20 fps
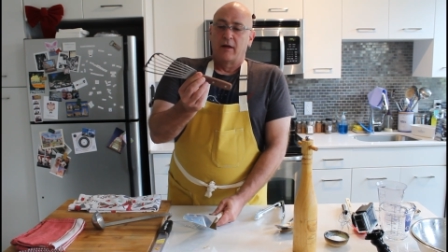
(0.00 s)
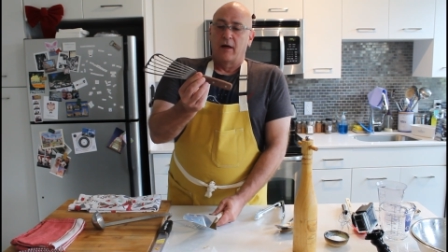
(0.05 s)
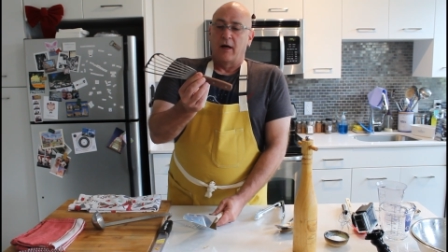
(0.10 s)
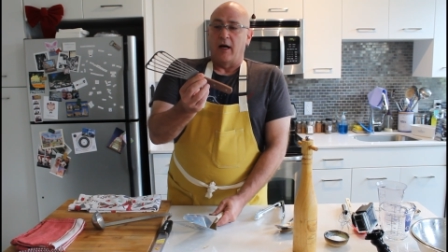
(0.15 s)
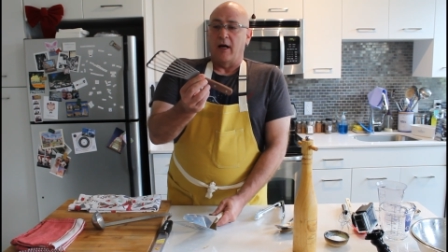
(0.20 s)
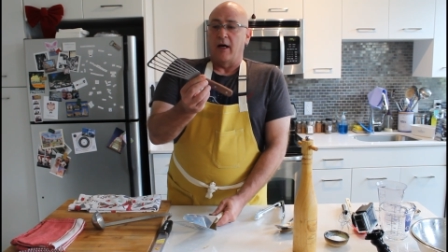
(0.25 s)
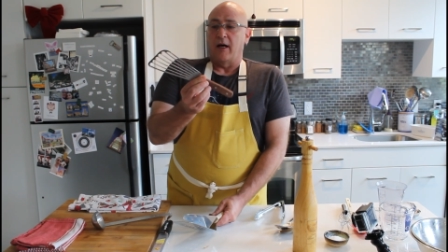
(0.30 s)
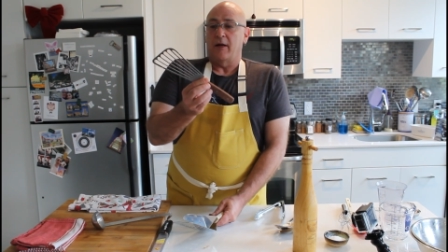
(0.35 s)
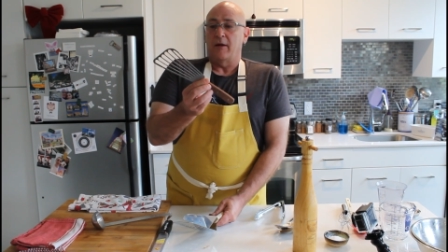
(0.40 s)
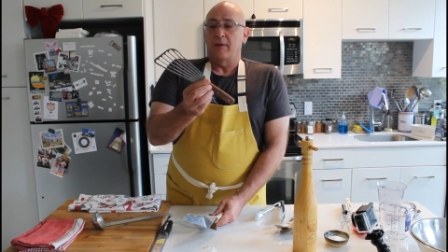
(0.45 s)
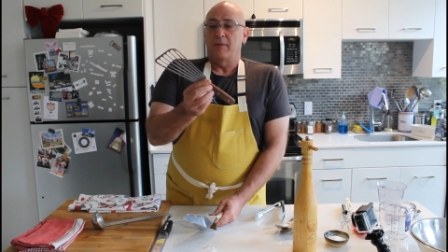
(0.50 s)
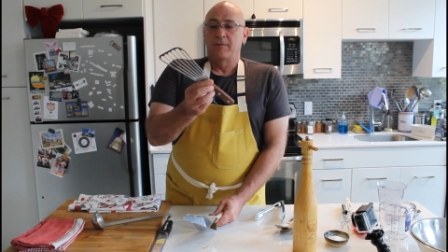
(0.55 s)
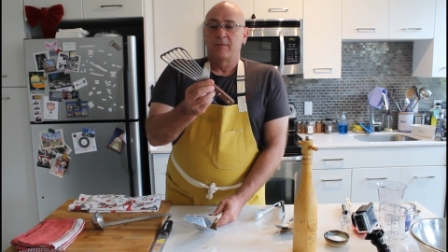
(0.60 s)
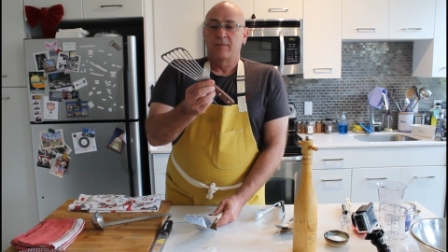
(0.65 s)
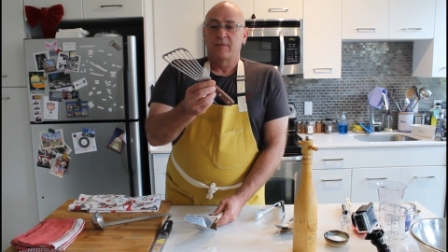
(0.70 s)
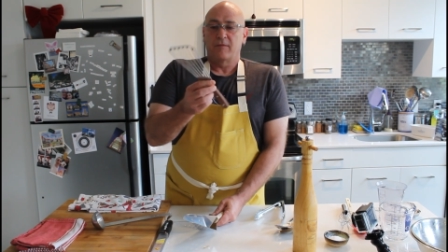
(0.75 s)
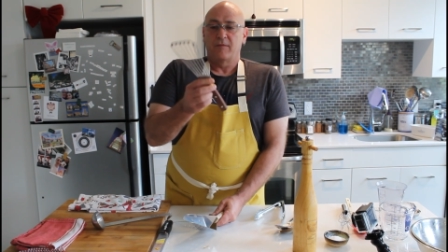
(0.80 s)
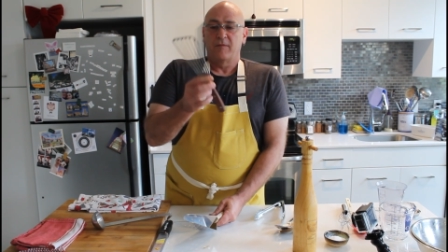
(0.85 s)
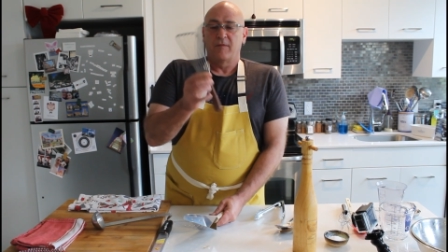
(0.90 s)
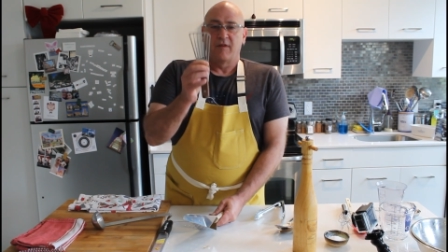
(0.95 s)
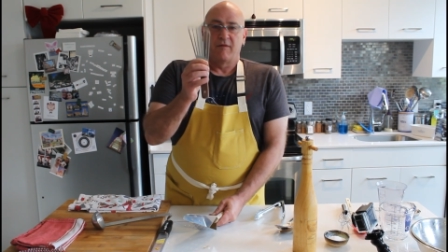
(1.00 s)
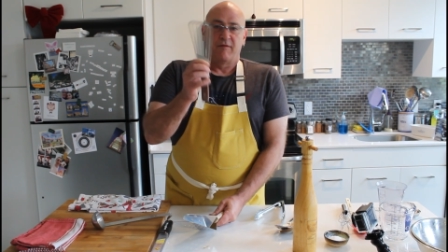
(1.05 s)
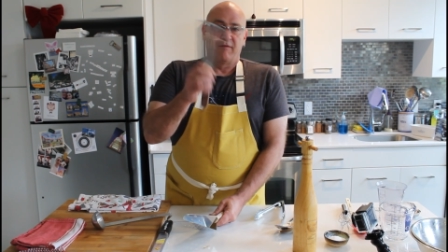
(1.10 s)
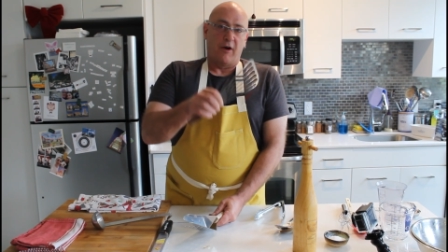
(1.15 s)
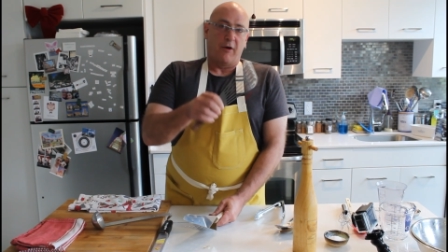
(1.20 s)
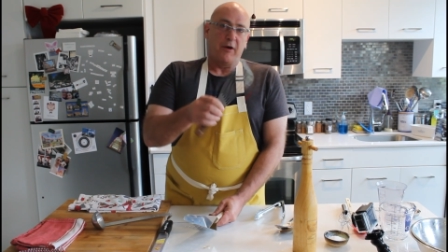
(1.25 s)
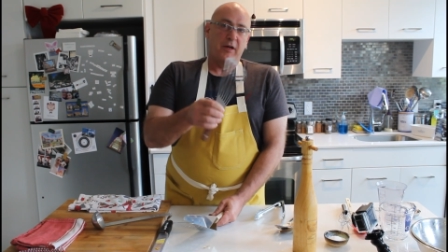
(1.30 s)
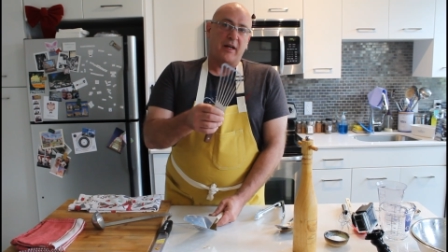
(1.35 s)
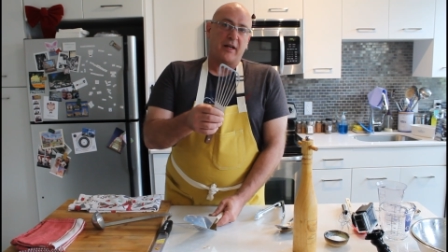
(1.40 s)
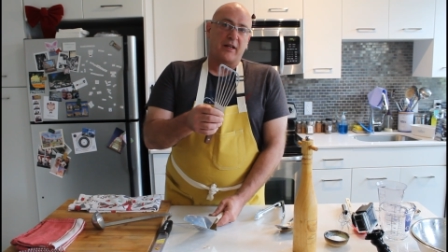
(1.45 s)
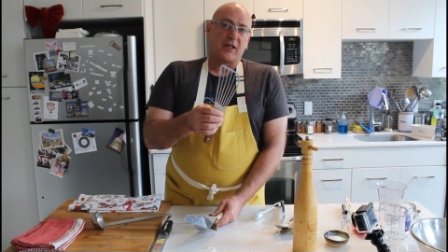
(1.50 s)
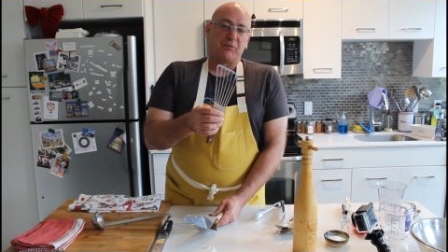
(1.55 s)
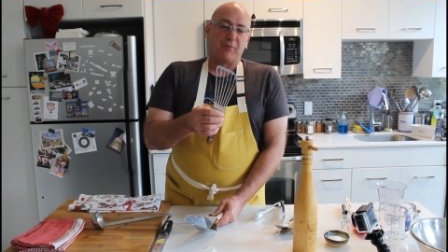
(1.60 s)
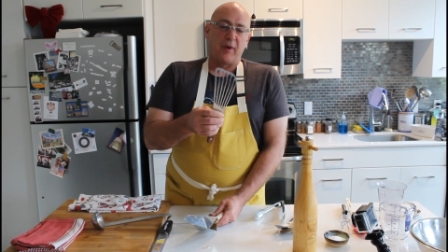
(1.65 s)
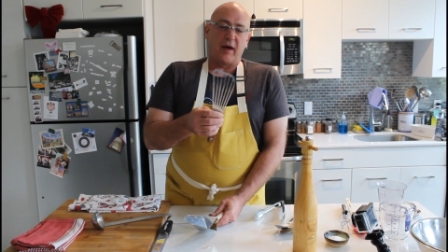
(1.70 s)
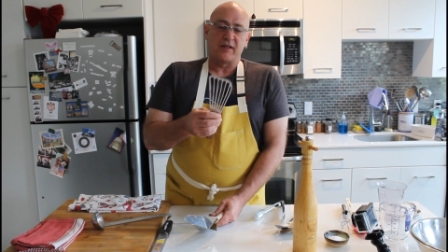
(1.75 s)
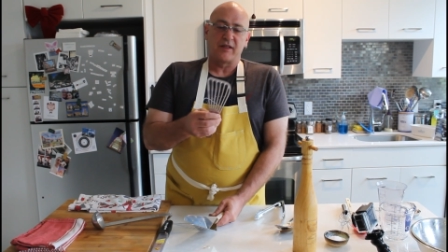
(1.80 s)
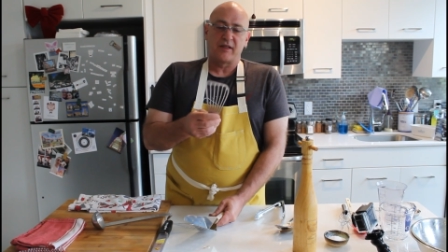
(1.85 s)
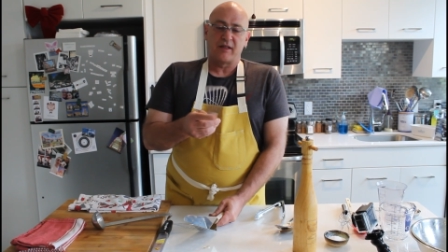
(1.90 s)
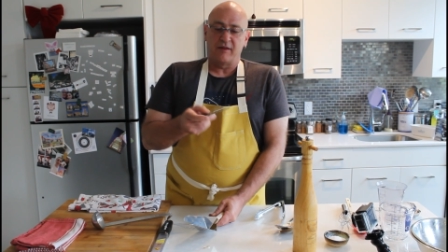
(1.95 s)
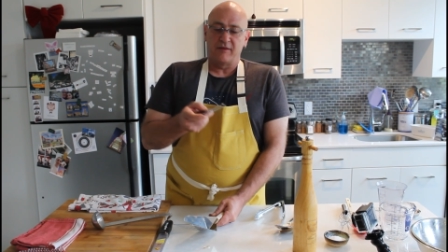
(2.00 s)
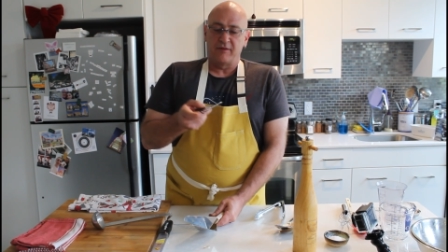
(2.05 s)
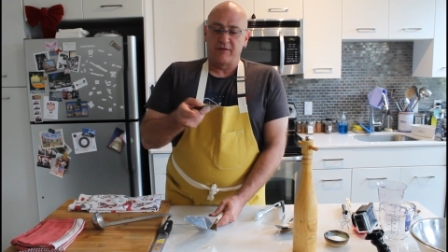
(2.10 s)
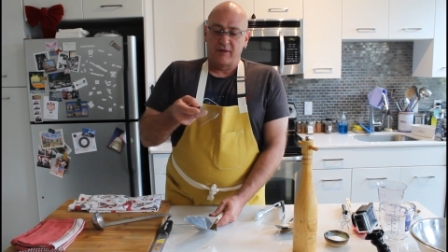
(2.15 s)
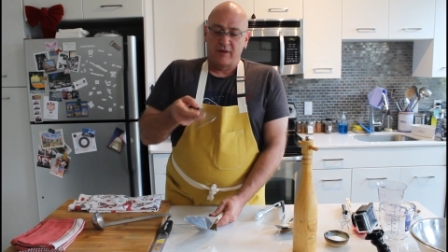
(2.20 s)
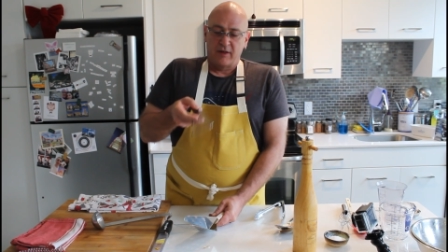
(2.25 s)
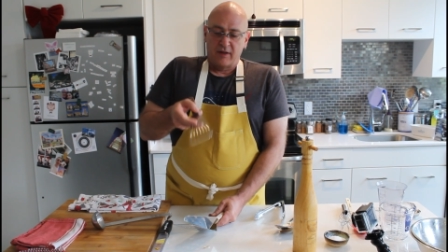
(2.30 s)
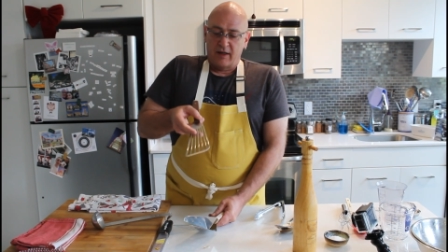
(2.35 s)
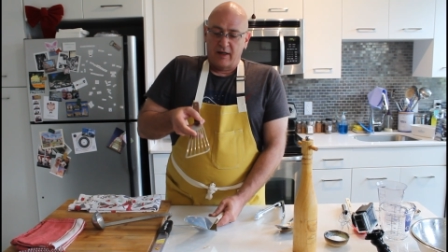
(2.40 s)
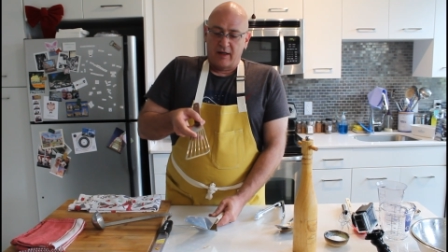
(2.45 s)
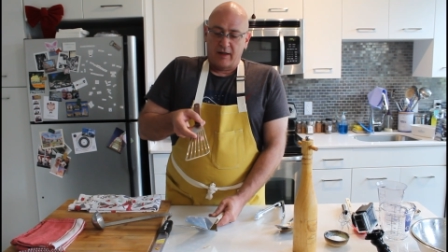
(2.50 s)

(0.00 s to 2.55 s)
Uh, very inexpensive,